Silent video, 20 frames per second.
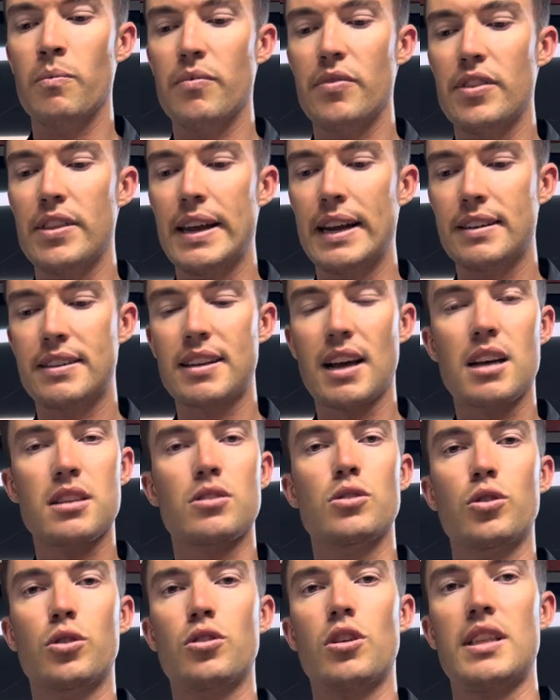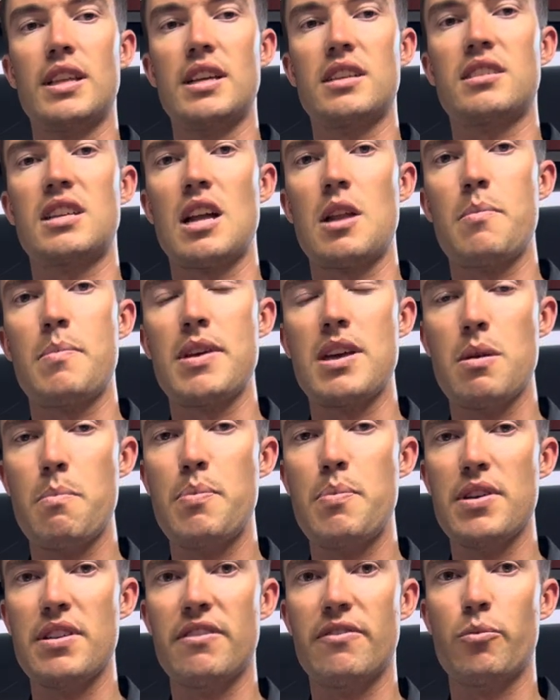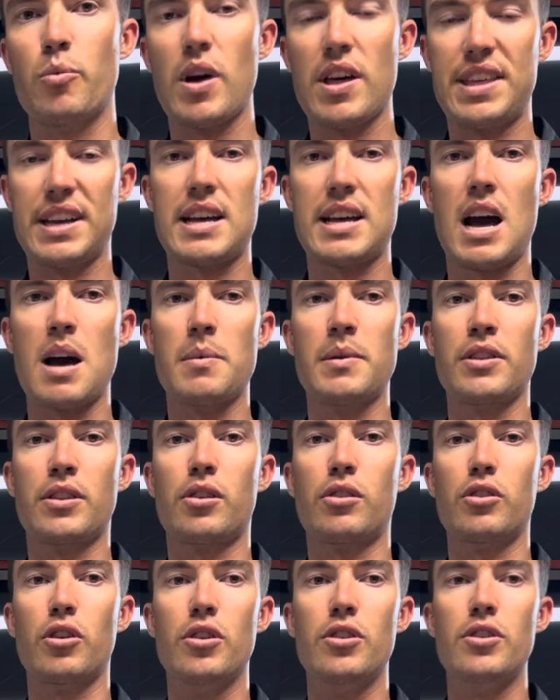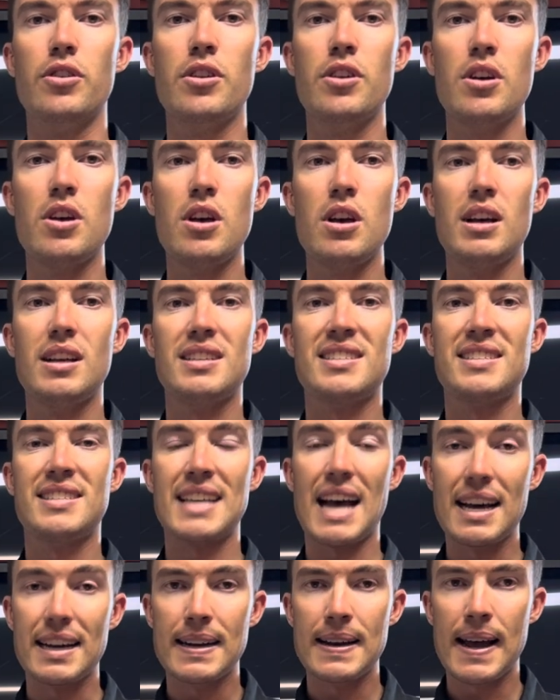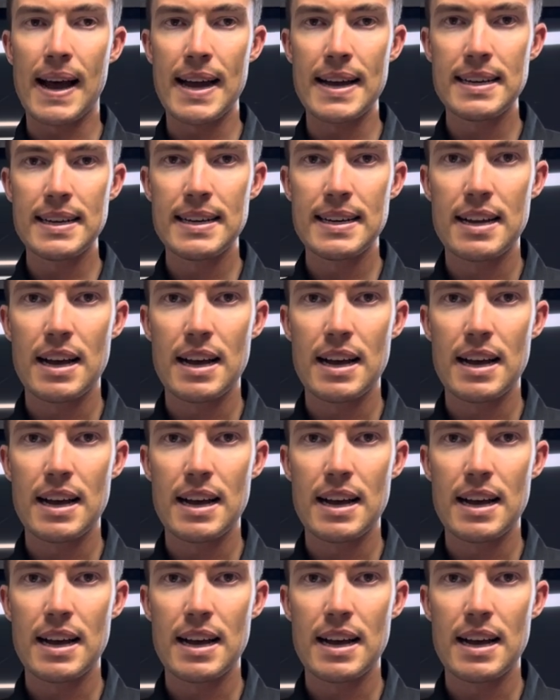there does look like there's going to be a bit of weather coming through Saturday.